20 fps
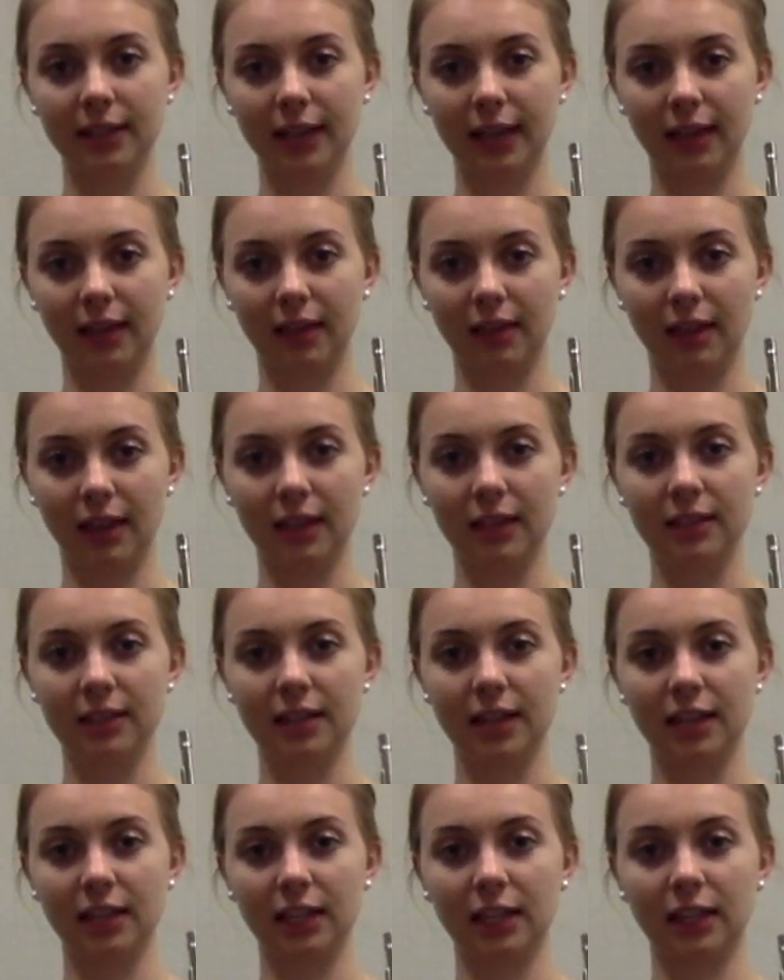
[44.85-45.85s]
like this
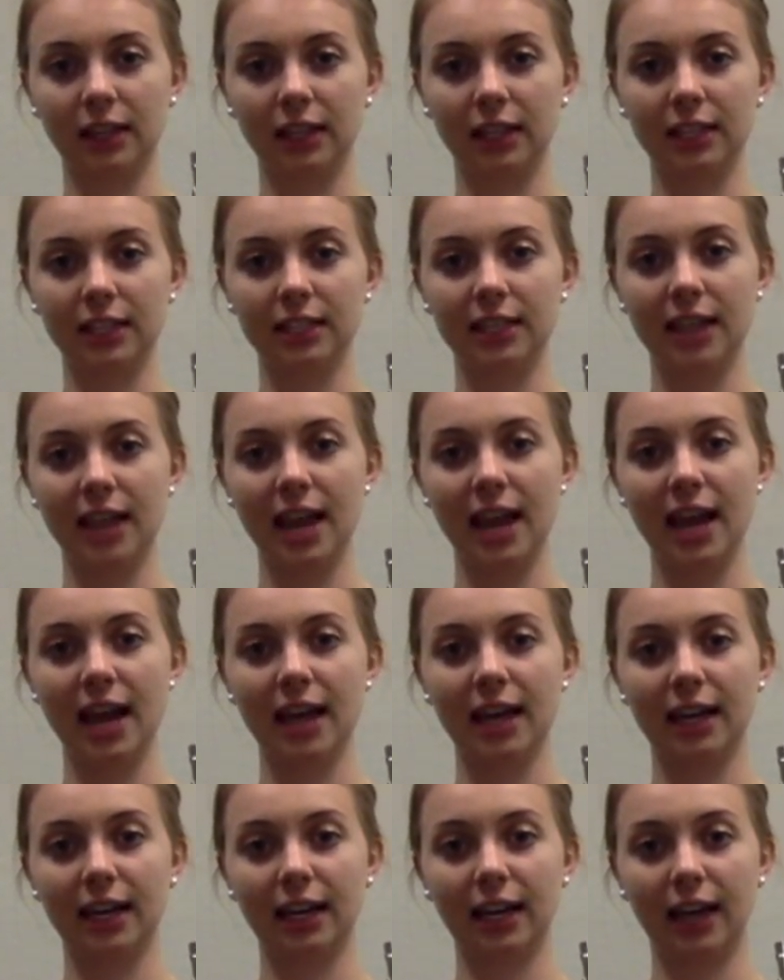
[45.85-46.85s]
and that they stay
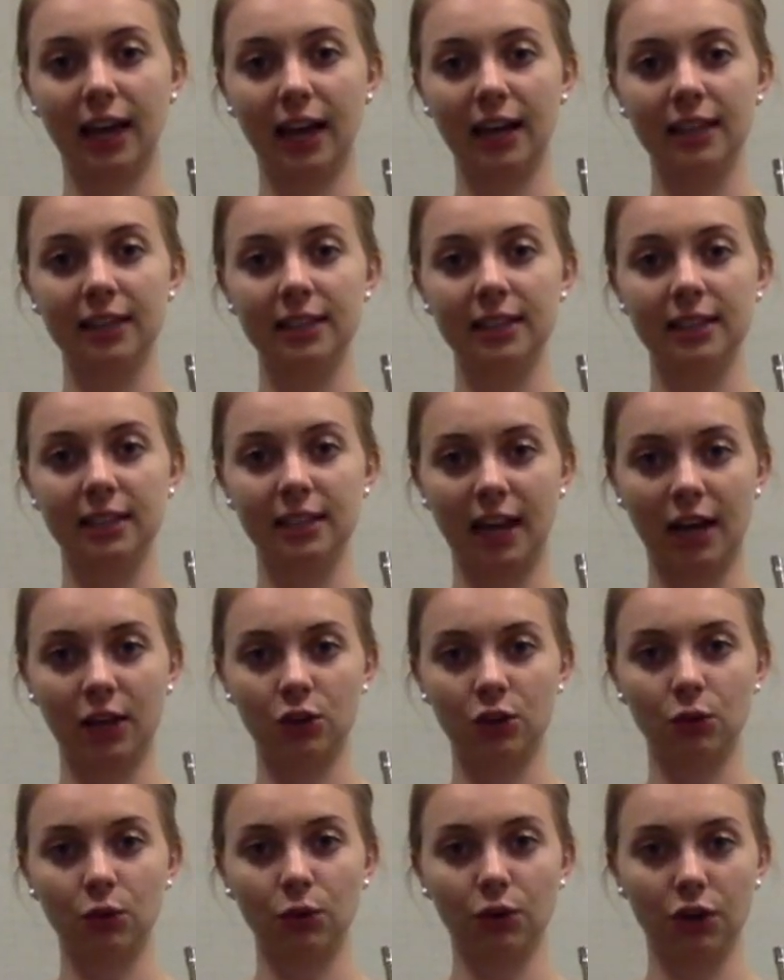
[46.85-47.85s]
at a nice
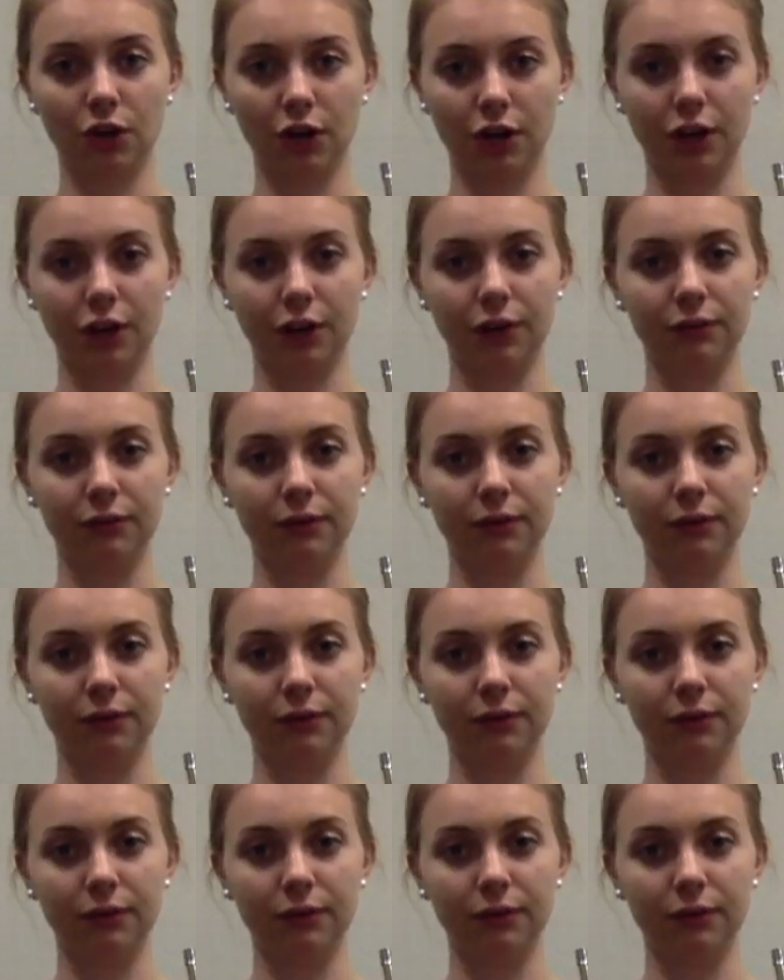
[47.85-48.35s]
natural curve.